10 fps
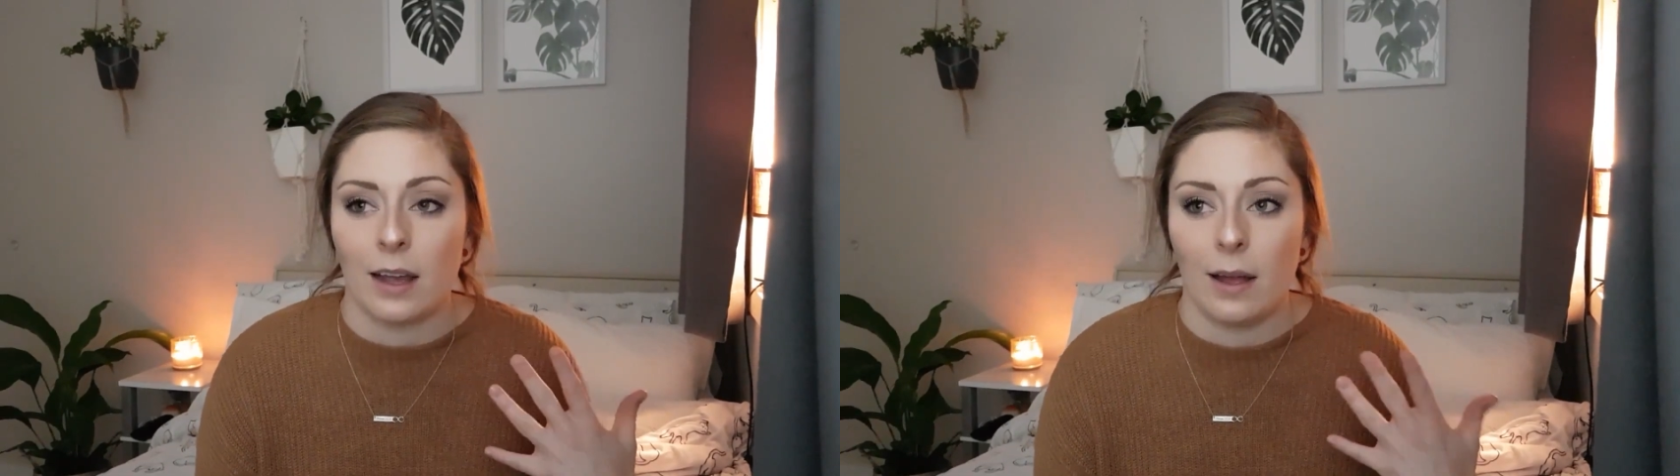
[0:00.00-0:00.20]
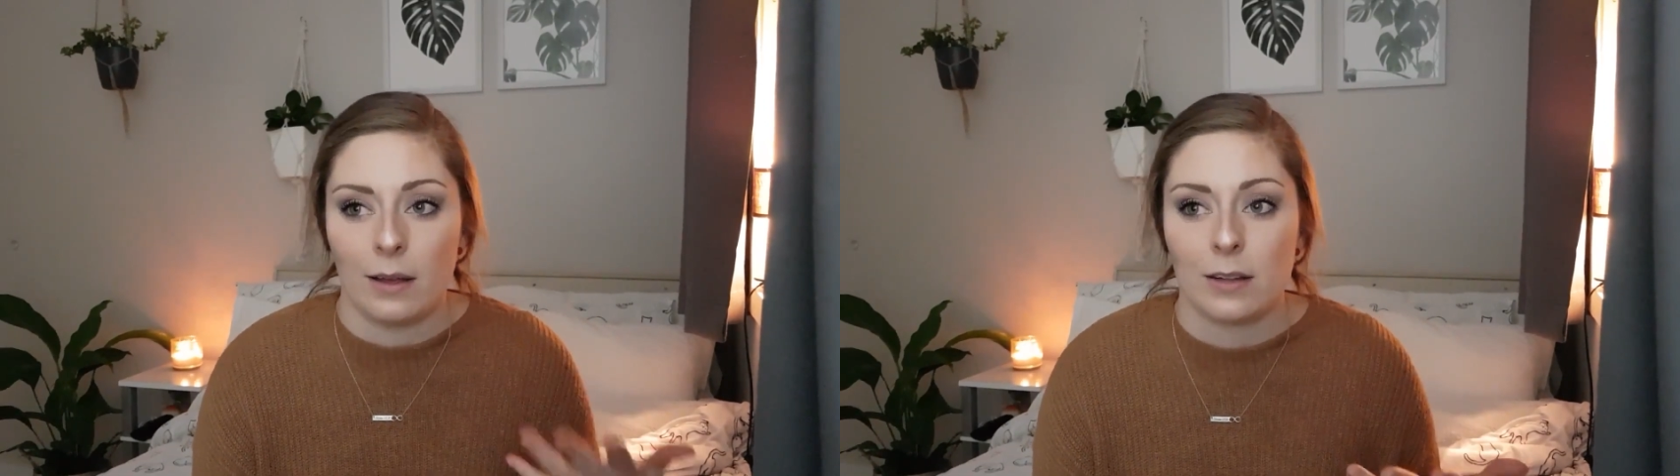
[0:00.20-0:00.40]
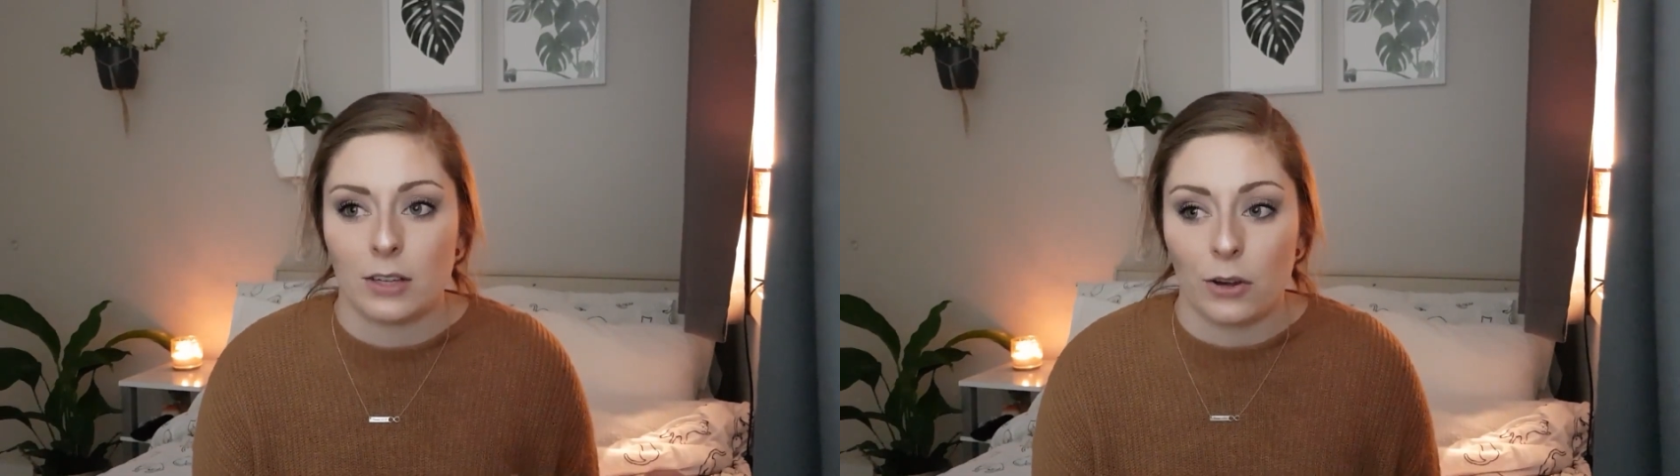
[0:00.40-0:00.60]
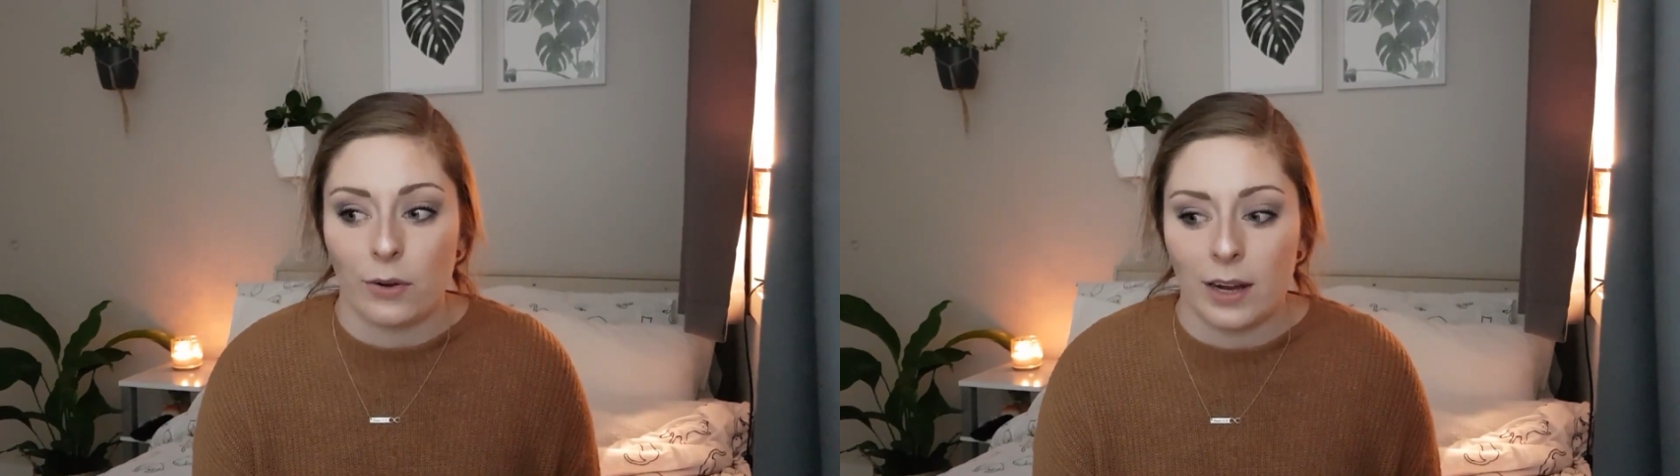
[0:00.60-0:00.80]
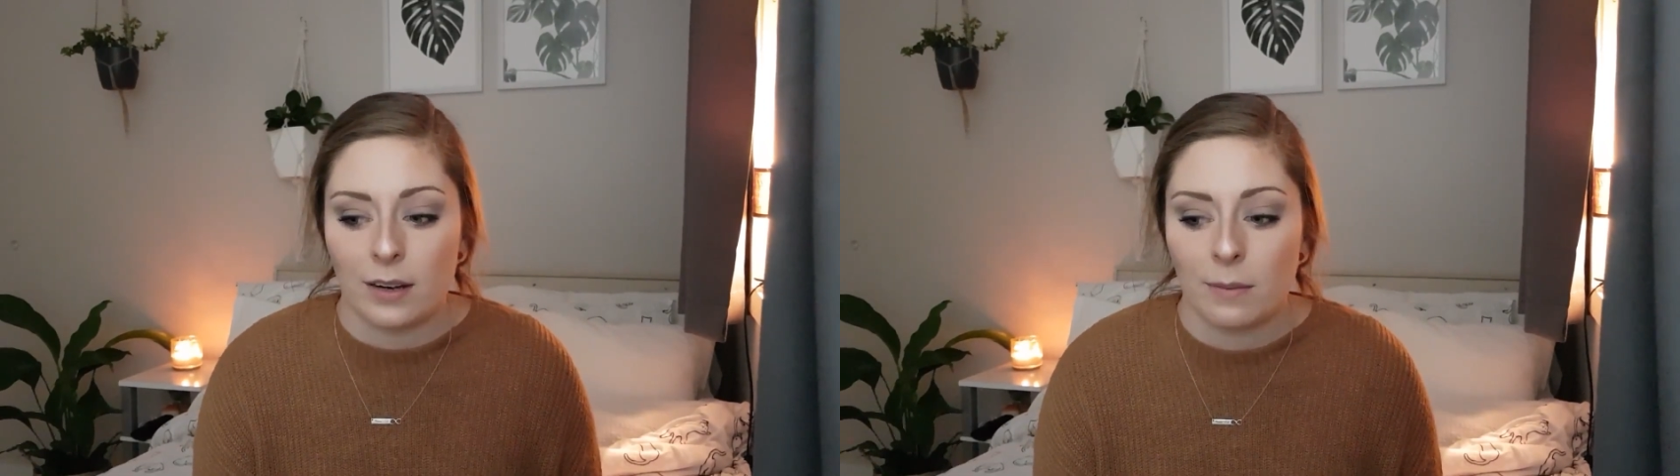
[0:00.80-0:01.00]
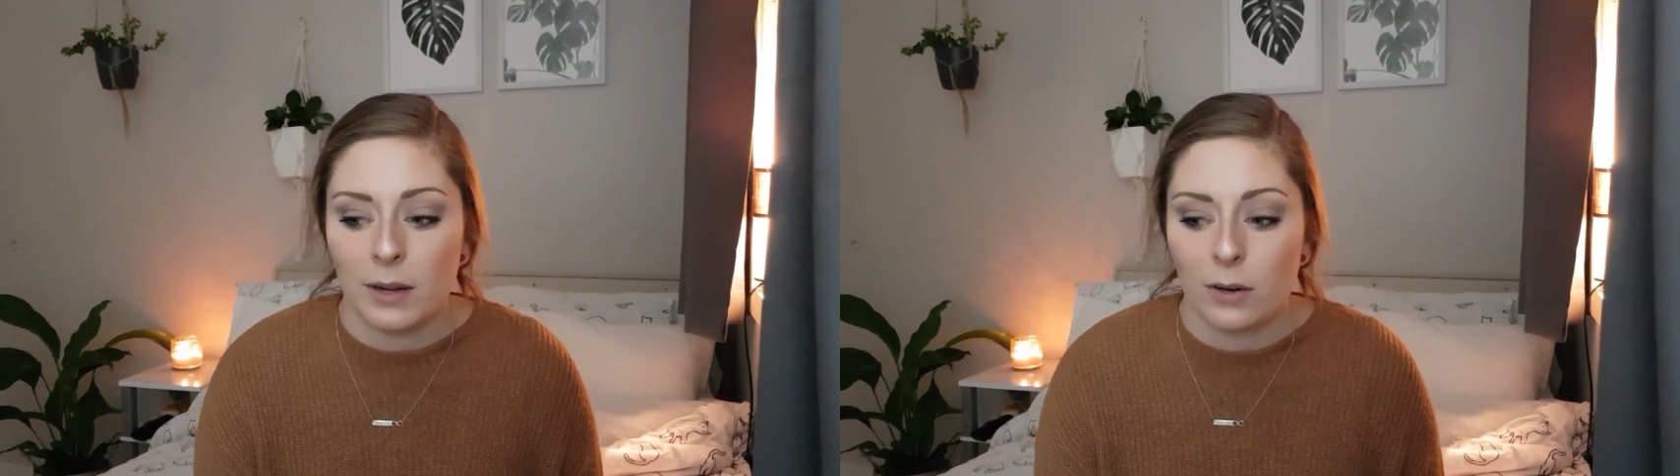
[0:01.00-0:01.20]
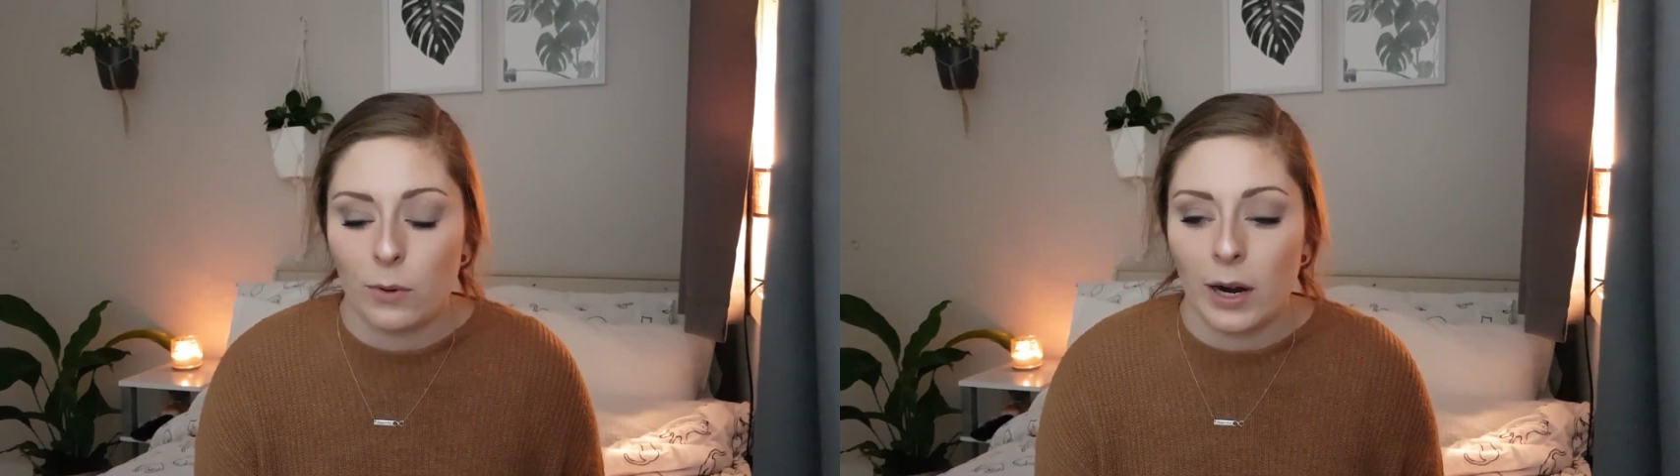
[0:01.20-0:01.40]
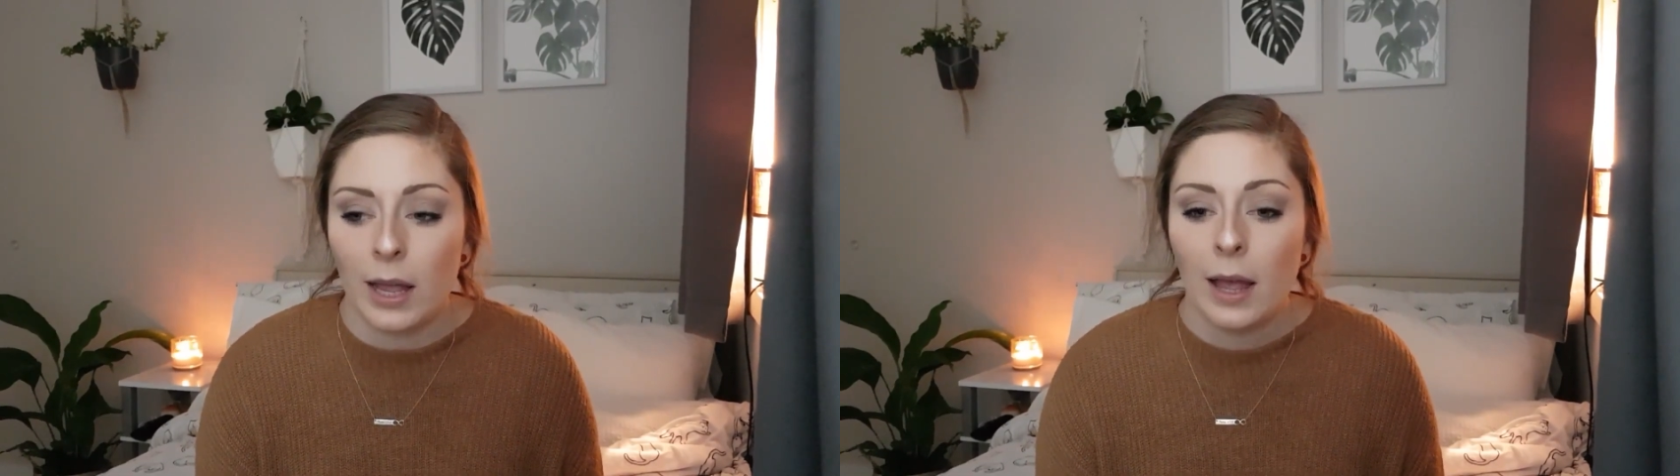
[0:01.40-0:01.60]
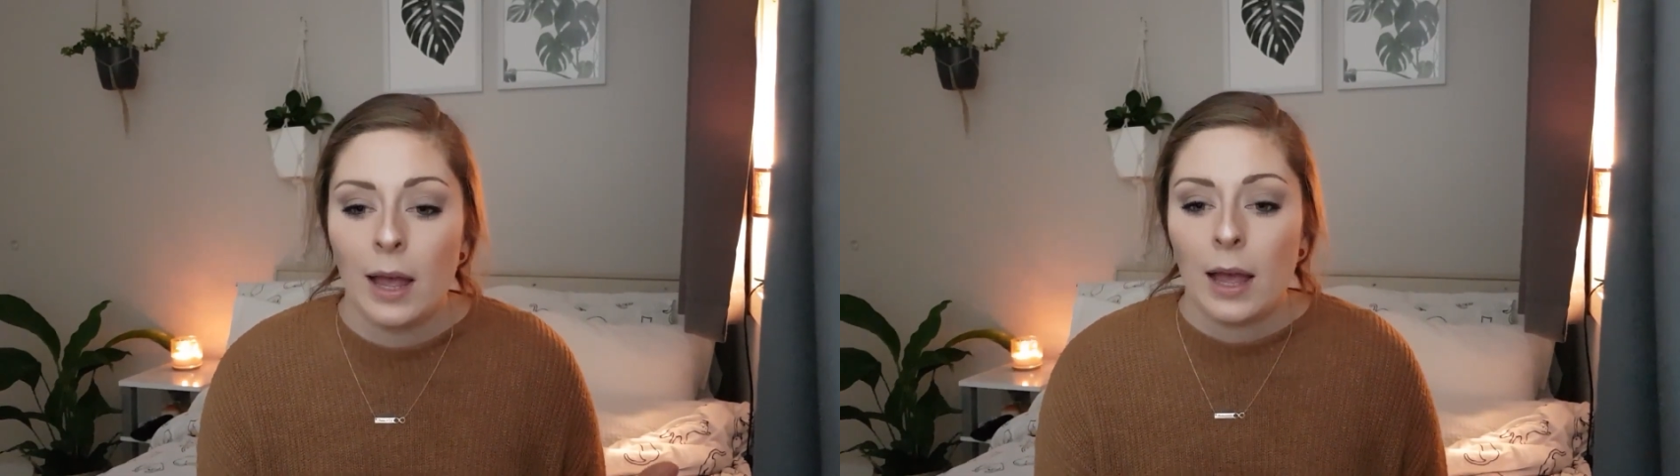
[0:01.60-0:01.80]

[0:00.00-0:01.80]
it's ingrained in me to worry.